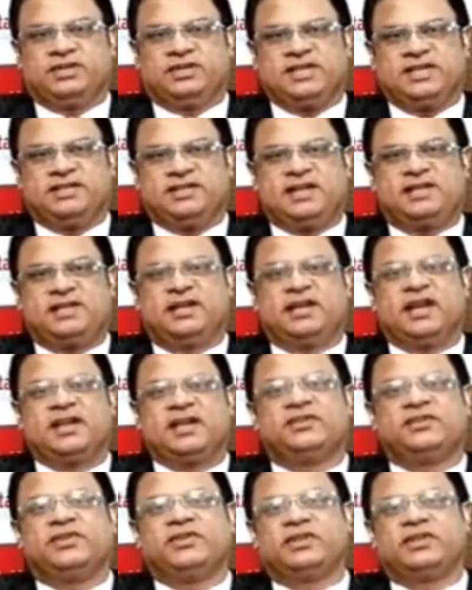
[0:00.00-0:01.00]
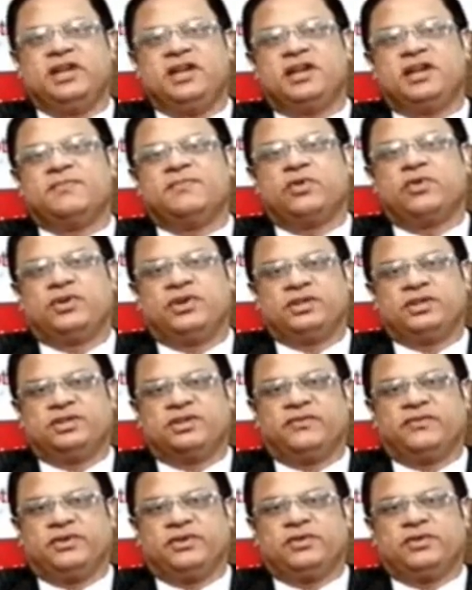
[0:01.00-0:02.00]
Just take the case of the three components
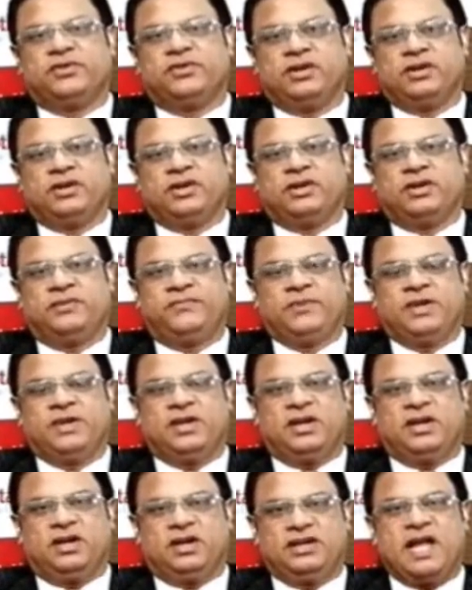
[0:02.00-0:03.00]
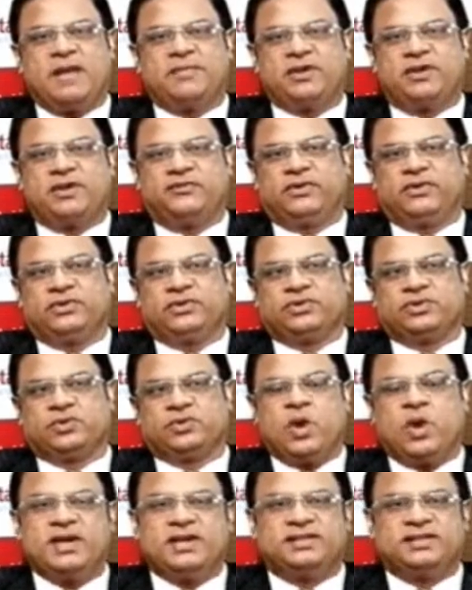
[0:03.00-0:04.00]
of capital flows.
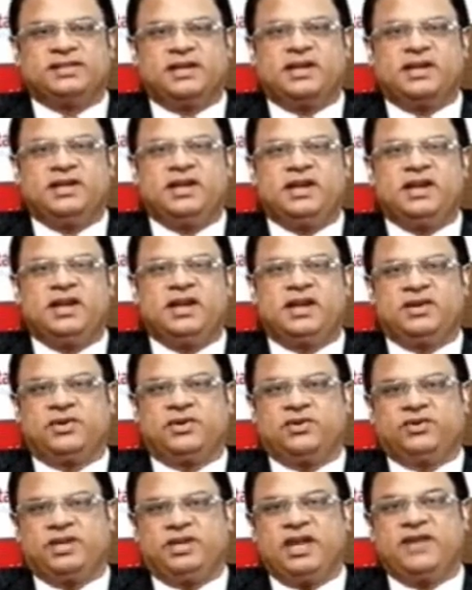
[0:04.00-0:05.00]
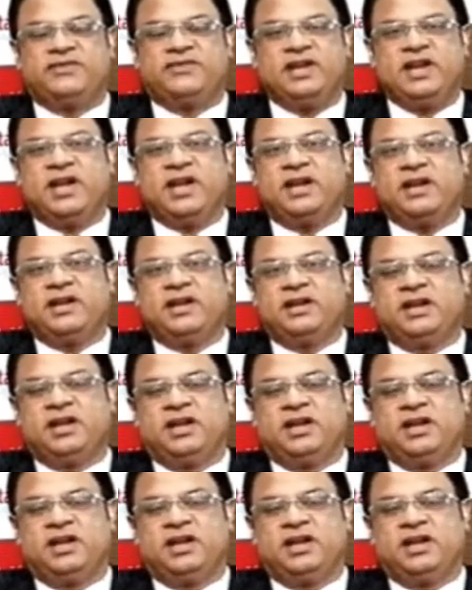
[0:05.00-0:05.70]
One is clearly the FDI.